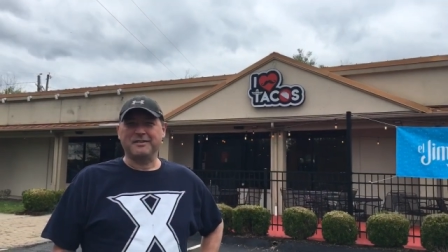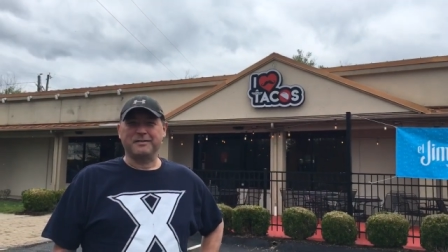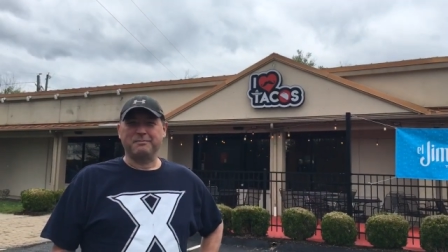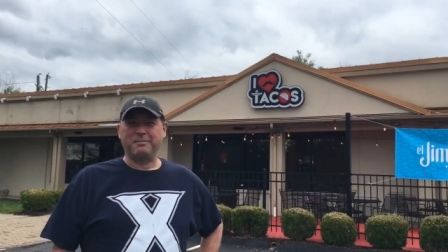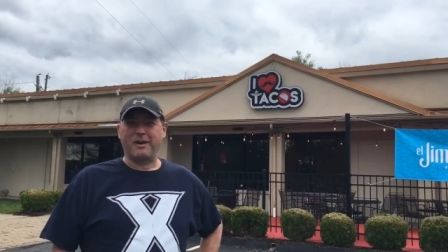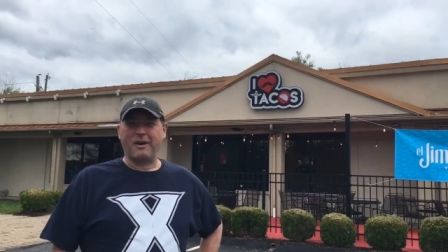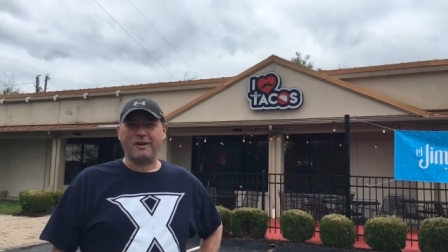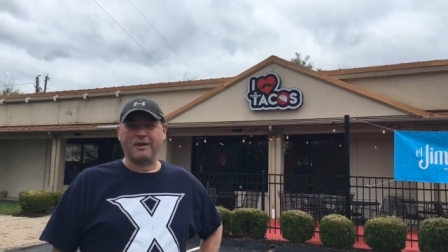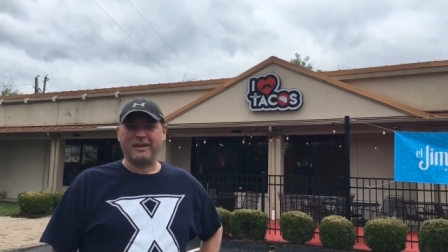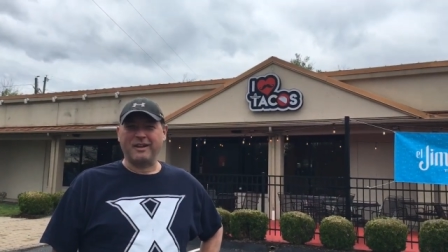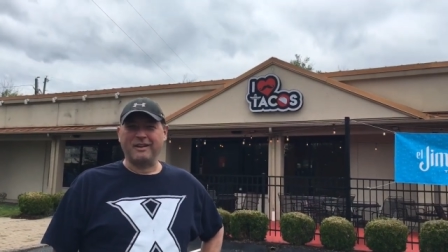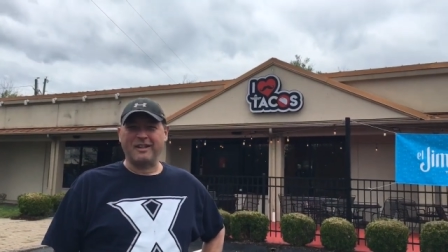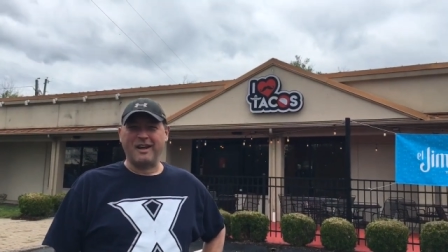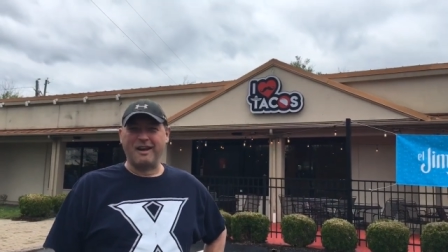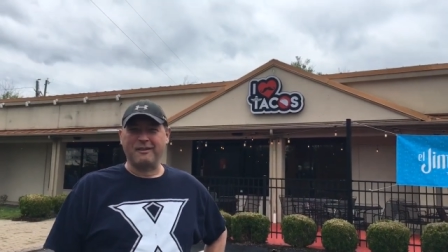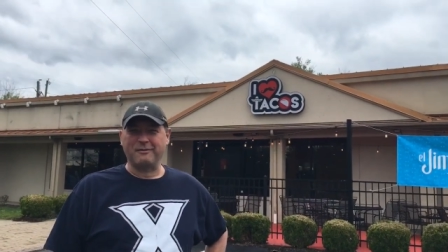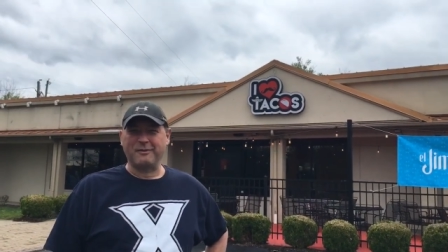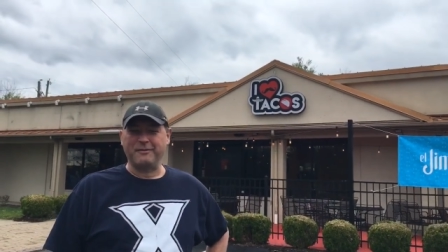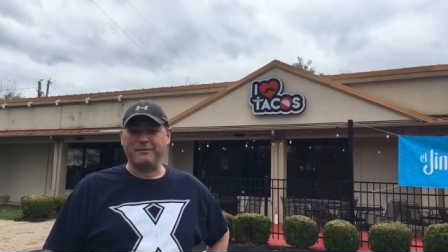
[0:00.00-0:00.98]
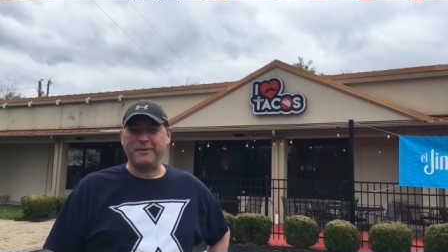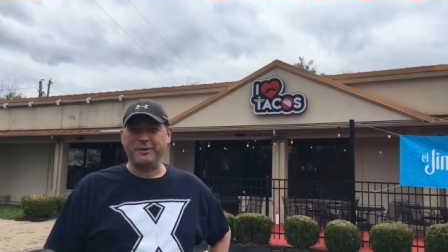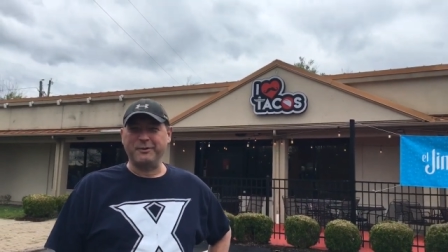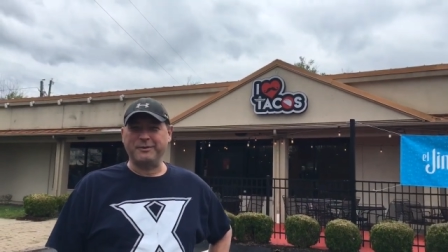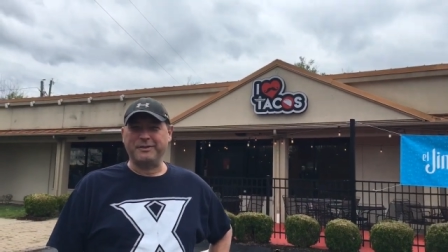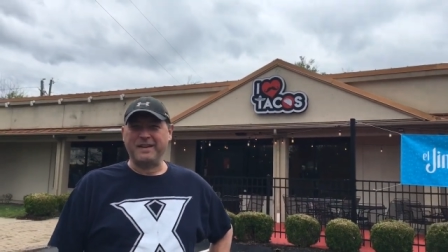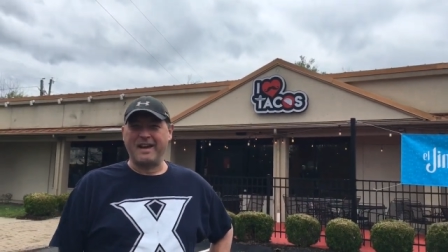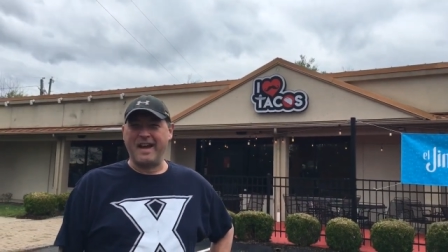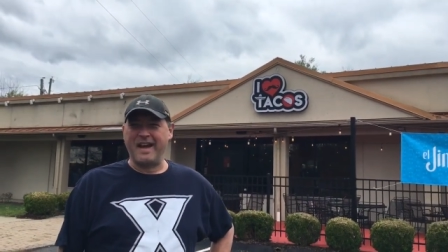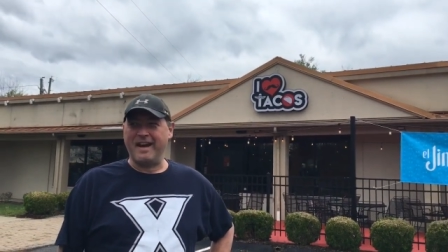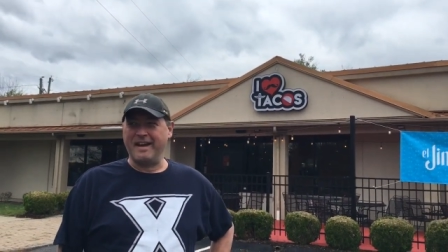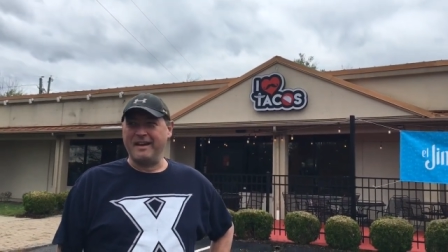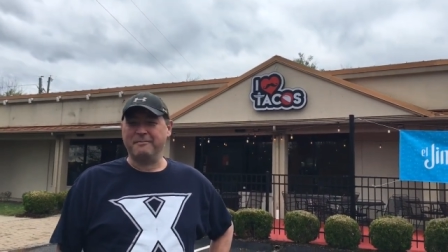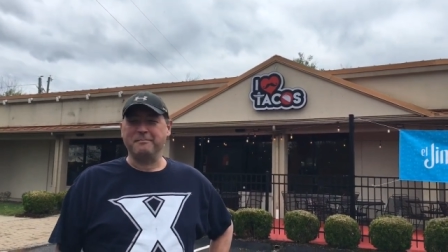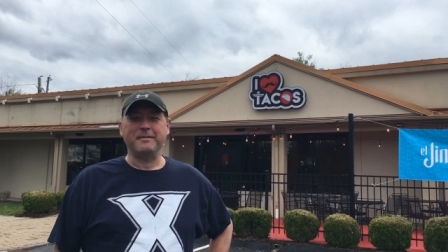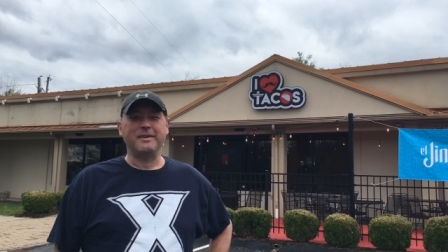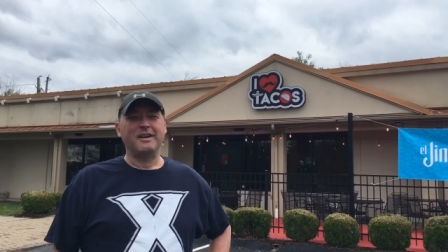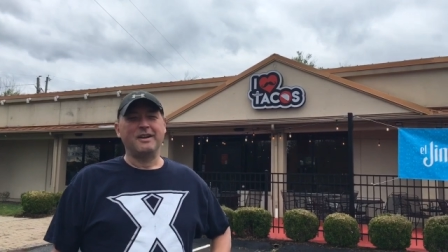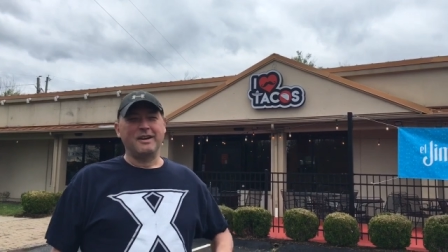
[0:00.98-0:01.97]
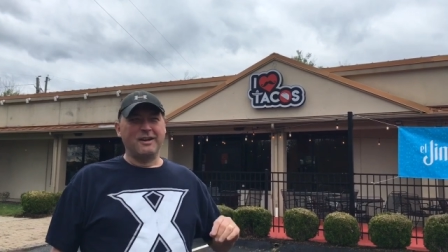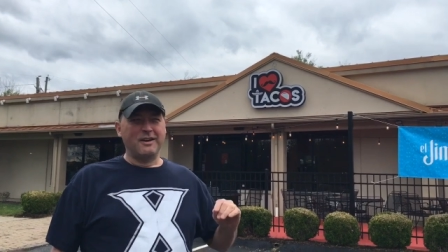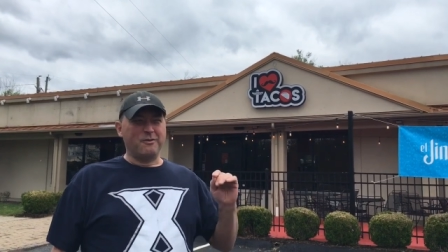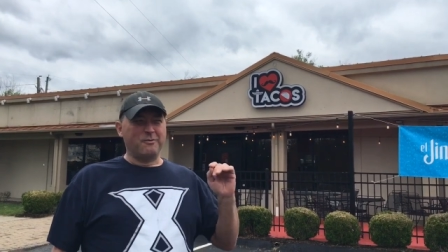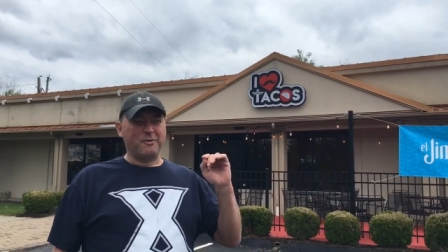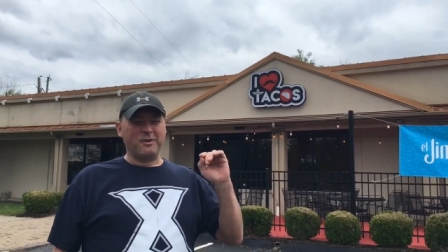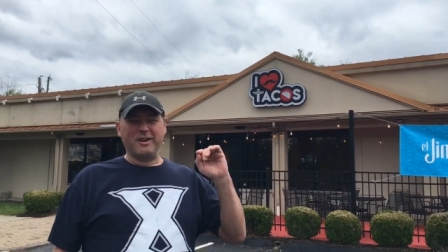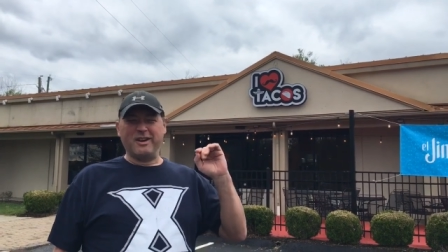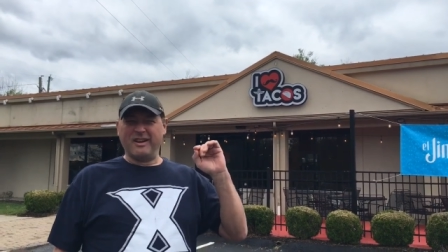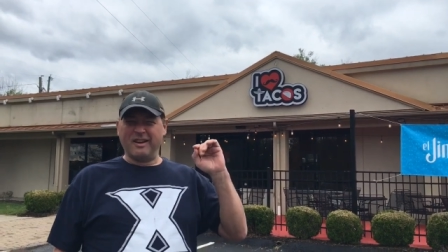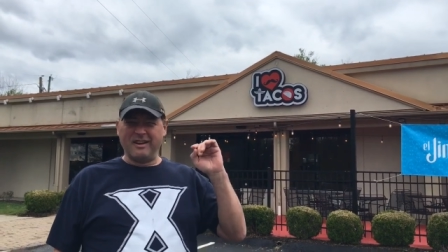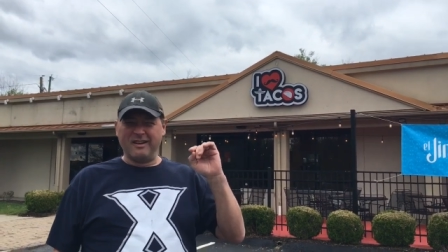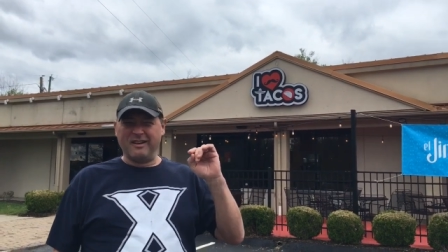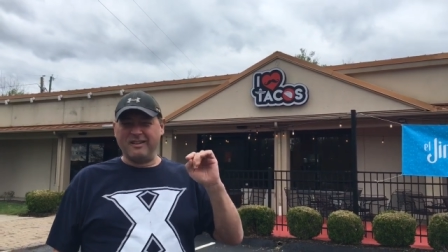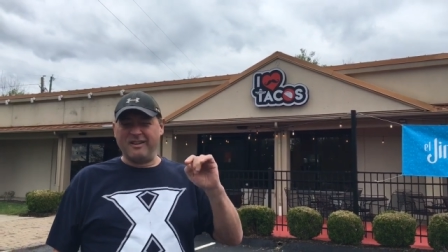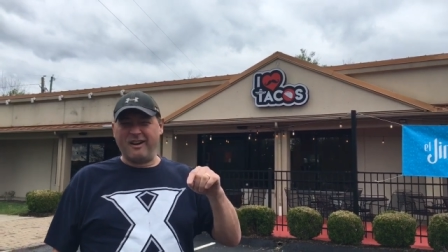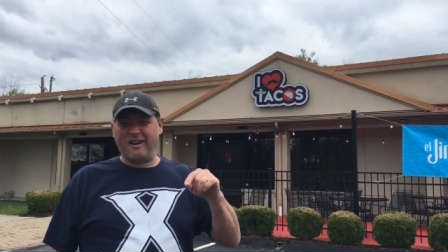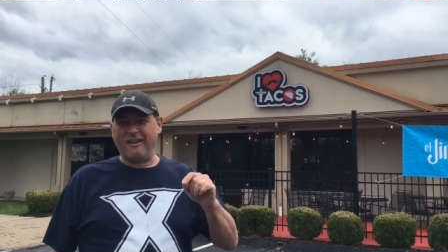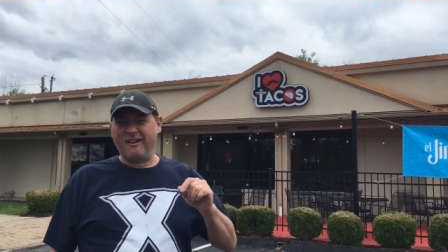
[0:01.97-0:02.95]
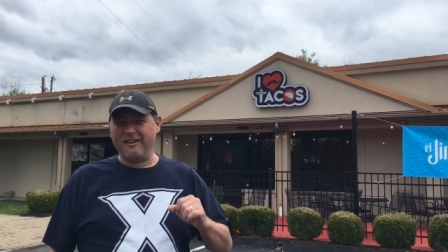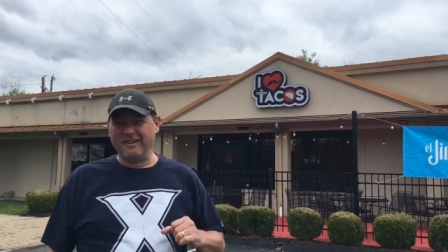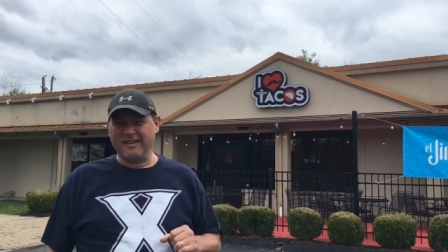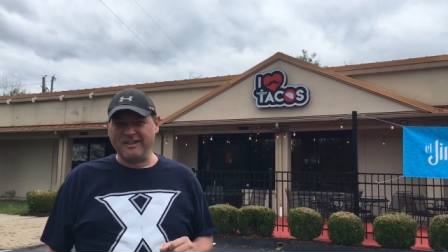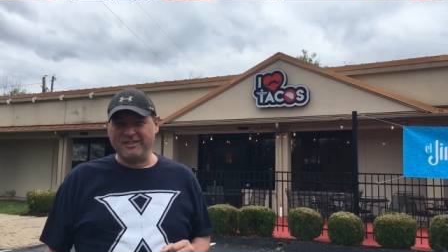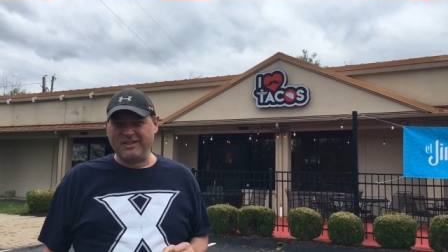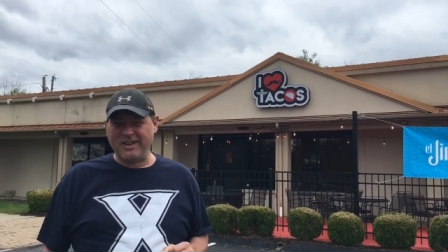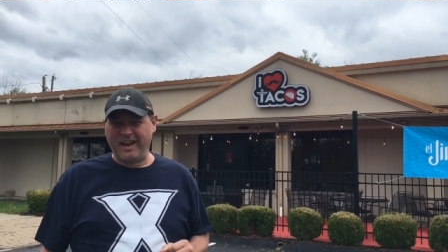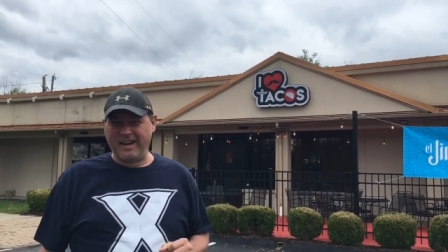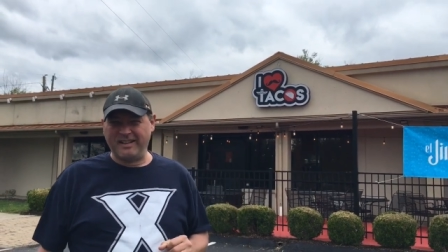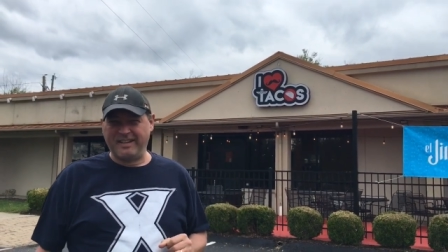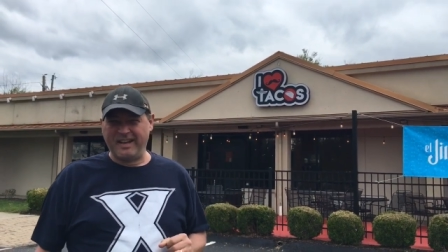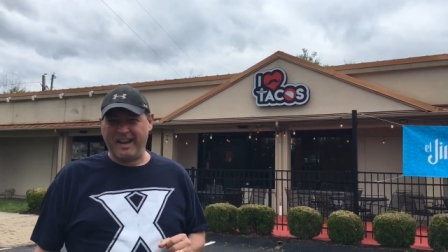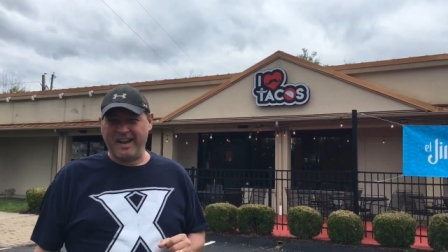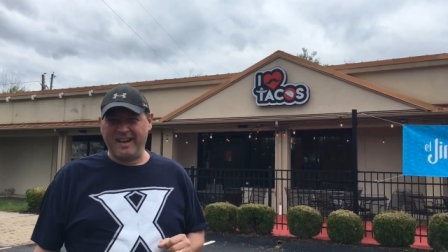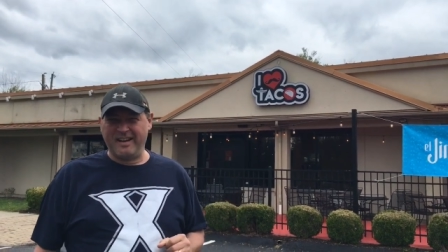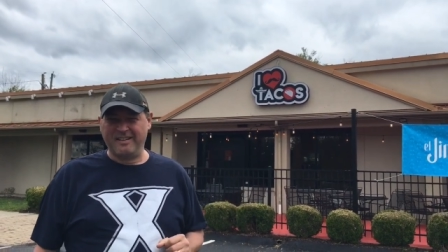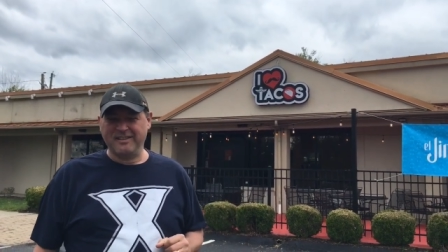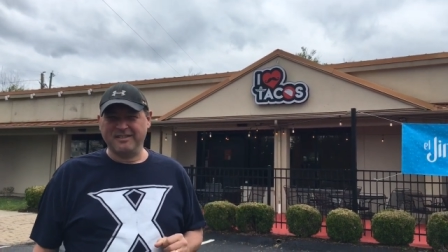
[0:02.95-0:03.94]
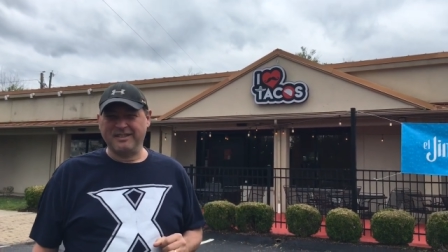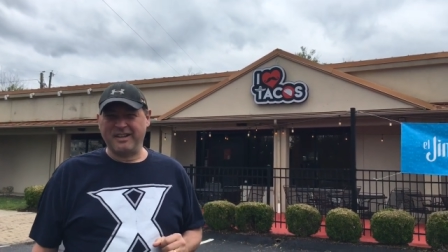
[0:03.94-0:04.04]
parking lot review time. We're here in the heart of J-Town,